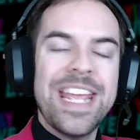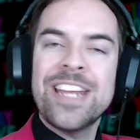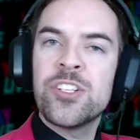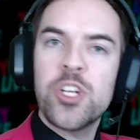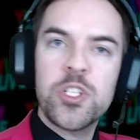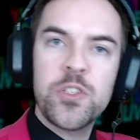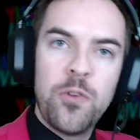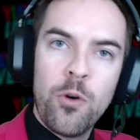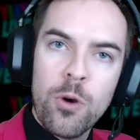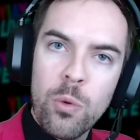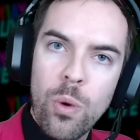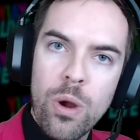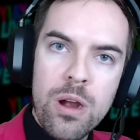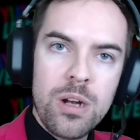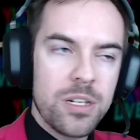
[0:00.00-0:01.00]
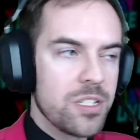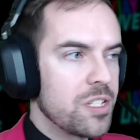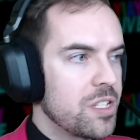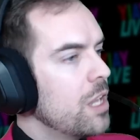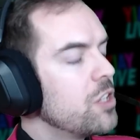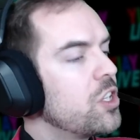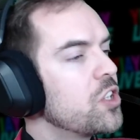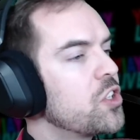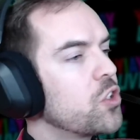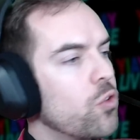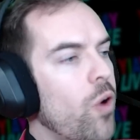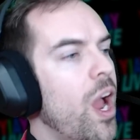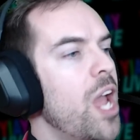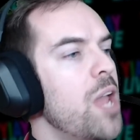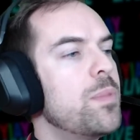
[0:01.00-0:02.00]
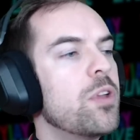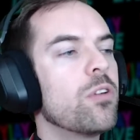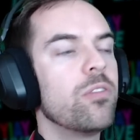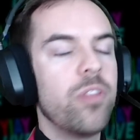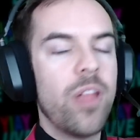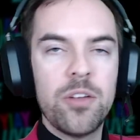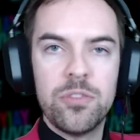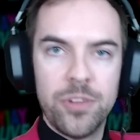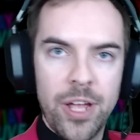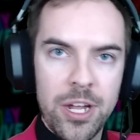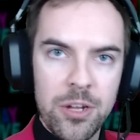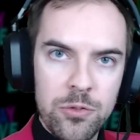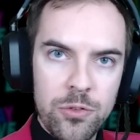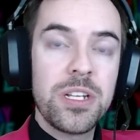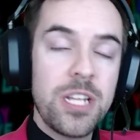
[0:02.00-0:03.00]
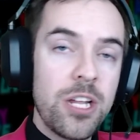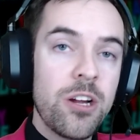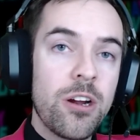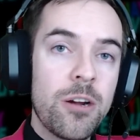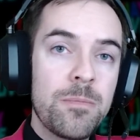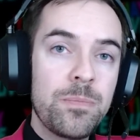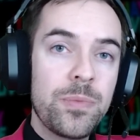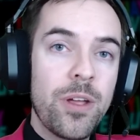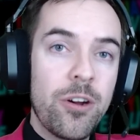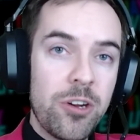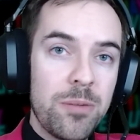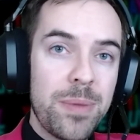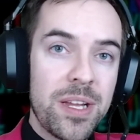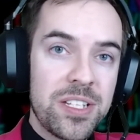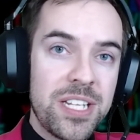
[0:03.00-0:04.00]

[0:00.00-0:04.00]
in just four words, describe your love life. Here are your best